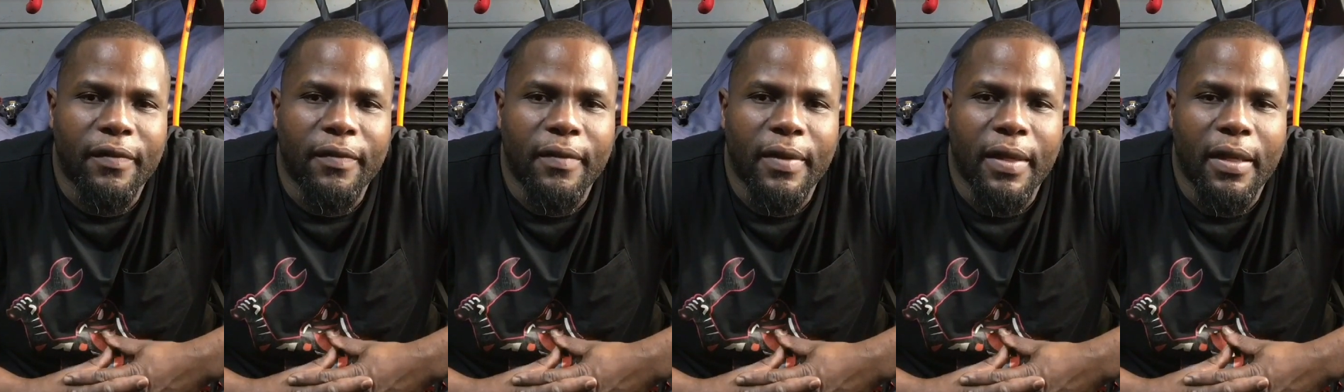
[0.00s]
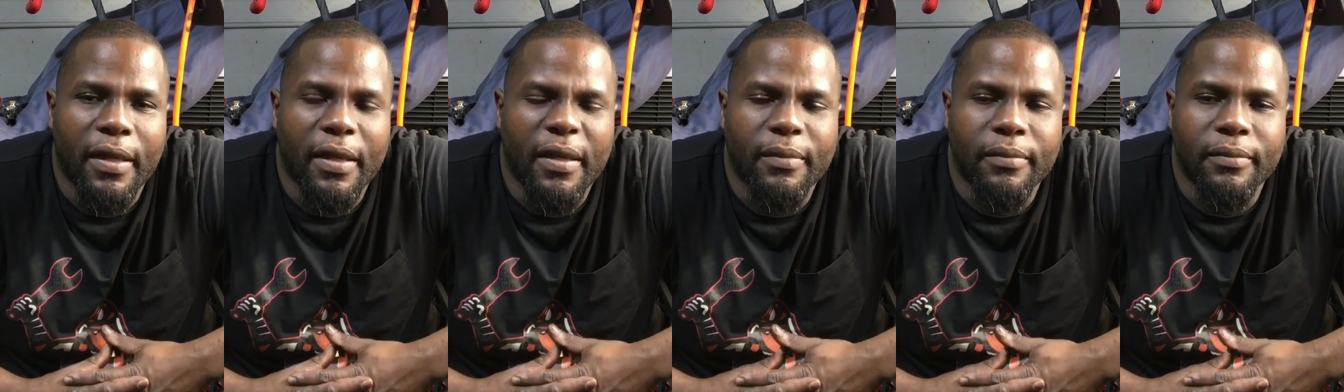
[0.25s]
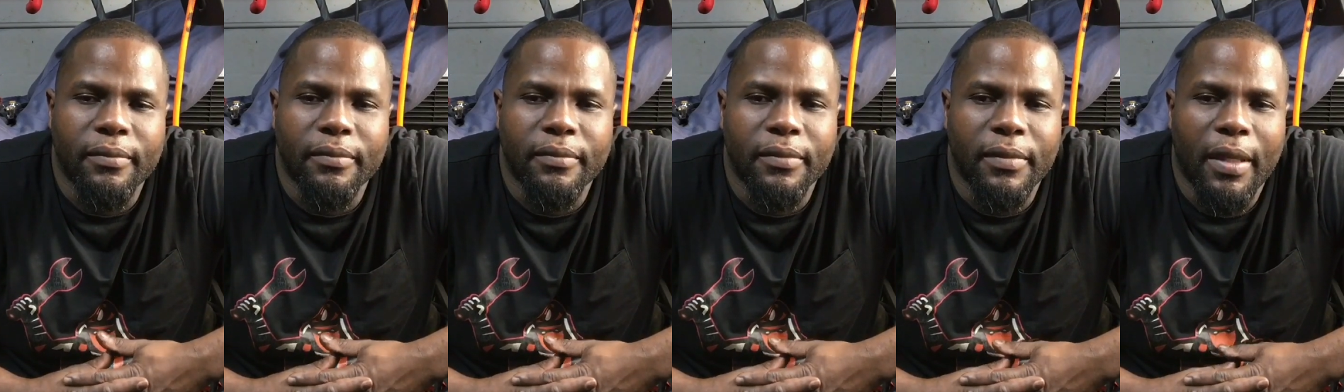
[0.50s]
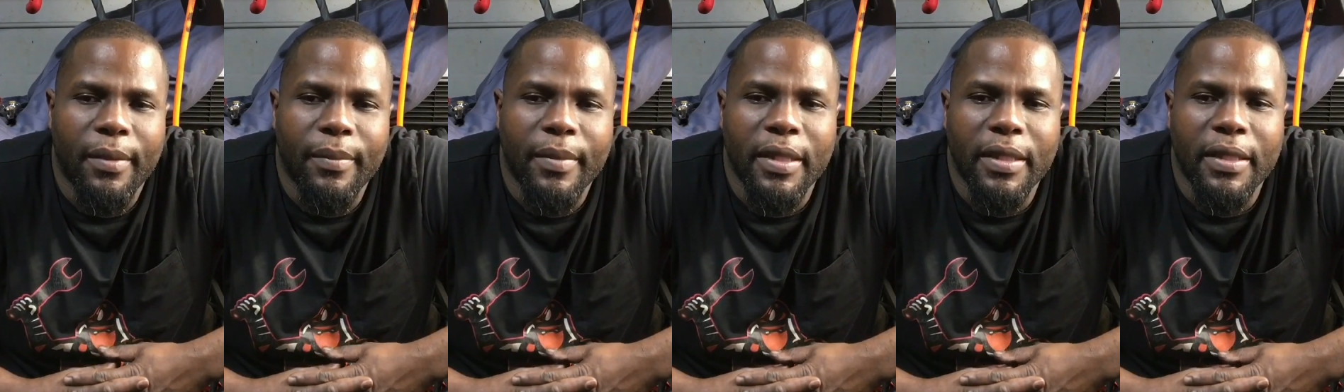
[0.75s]
Um,
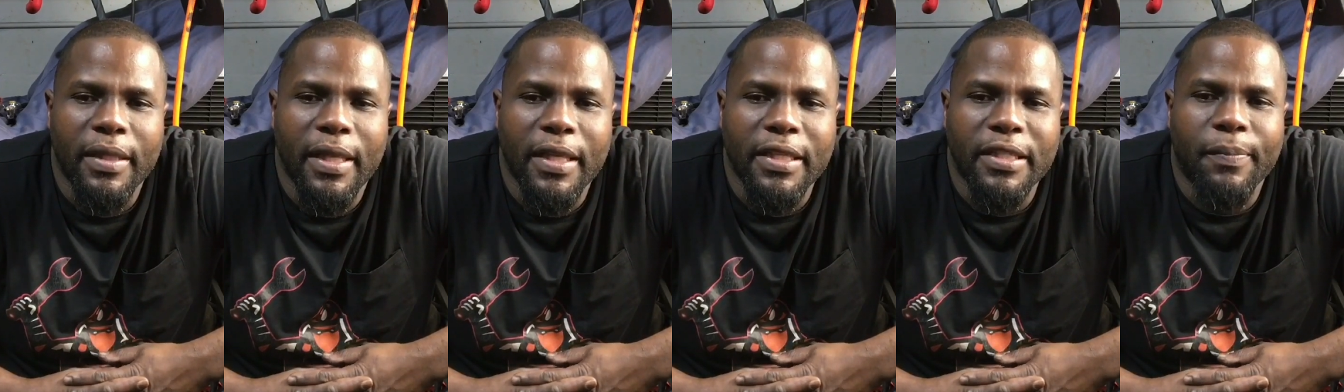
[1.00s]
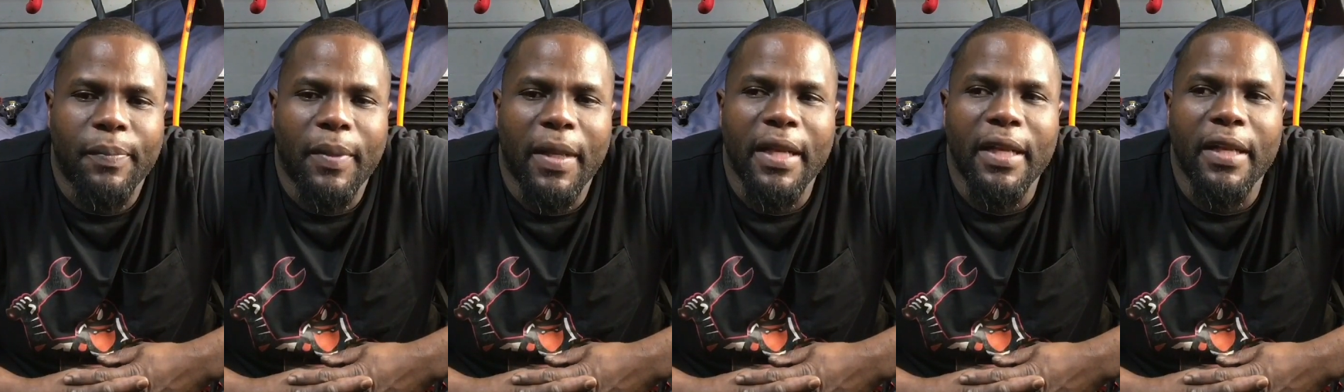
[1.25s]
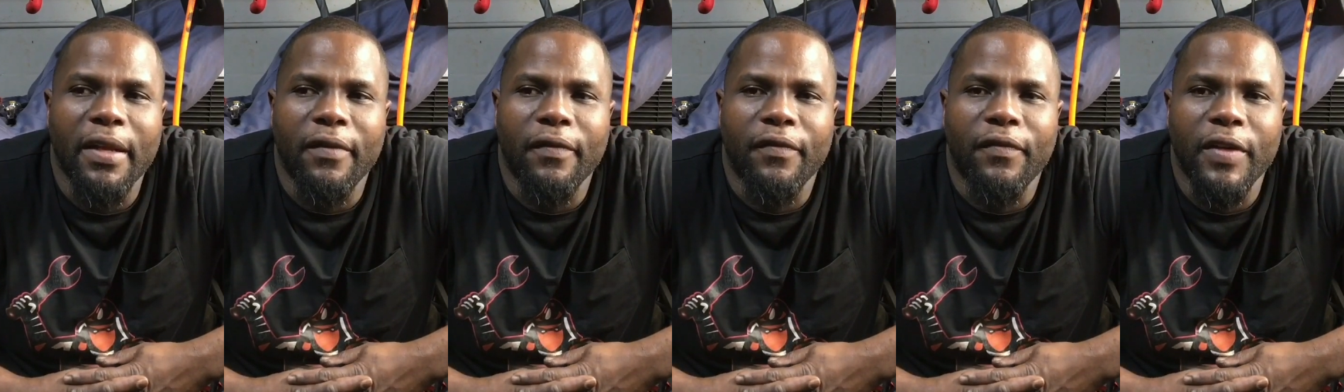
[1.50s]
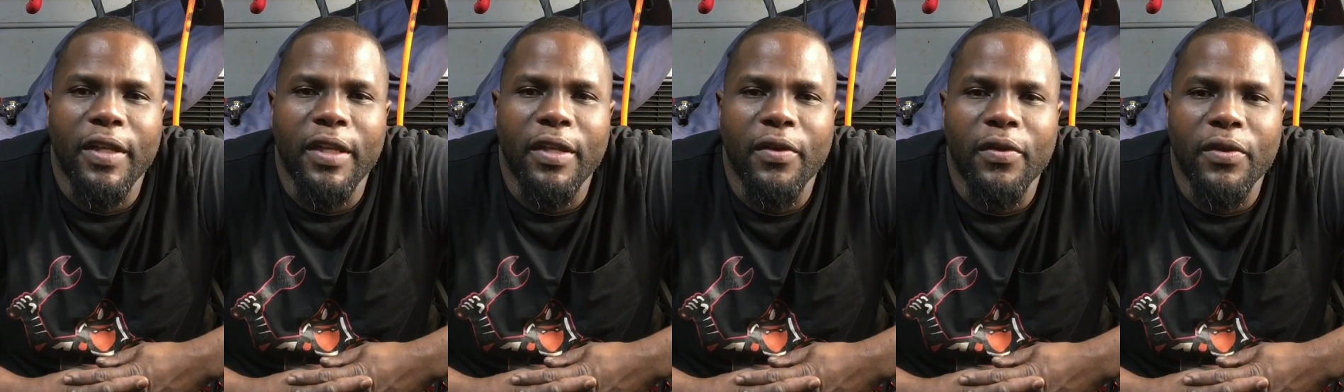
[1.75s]
I mean, there's plenty of
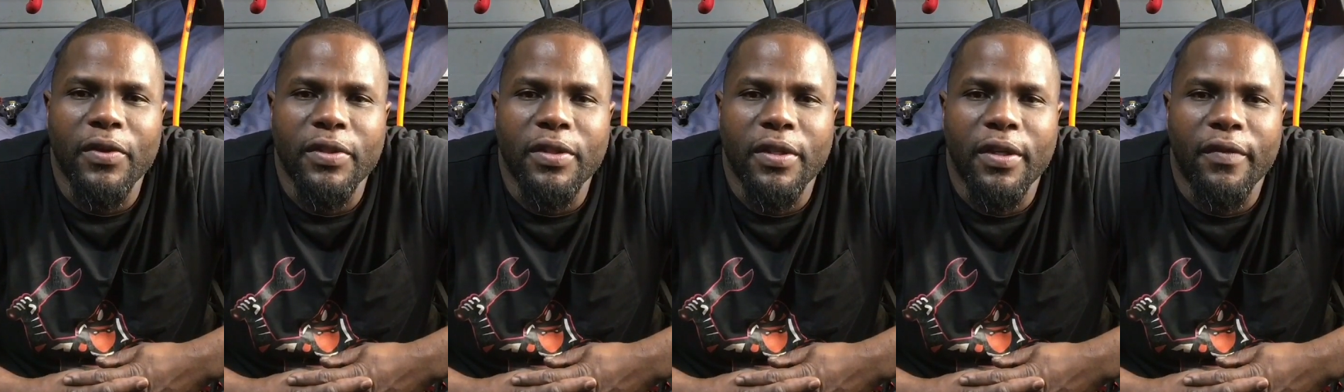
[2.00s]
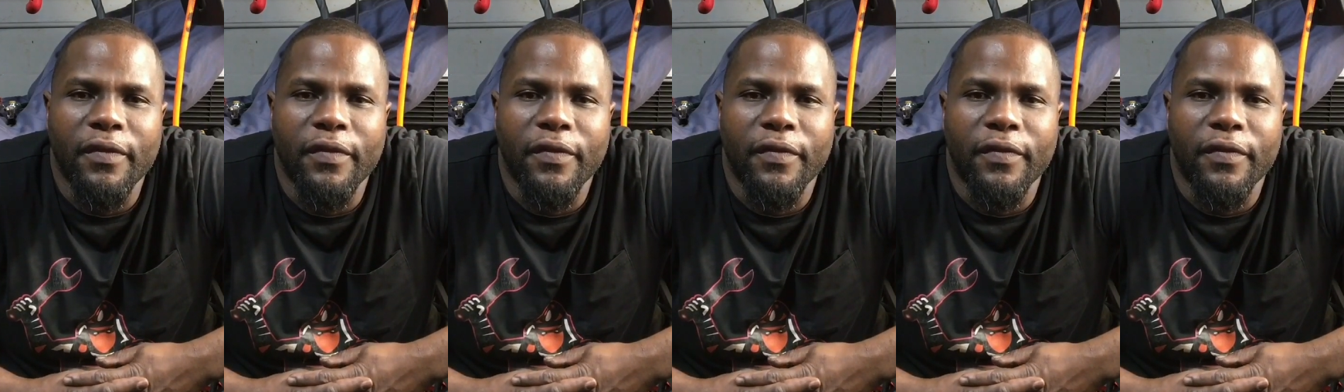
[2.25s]
videos of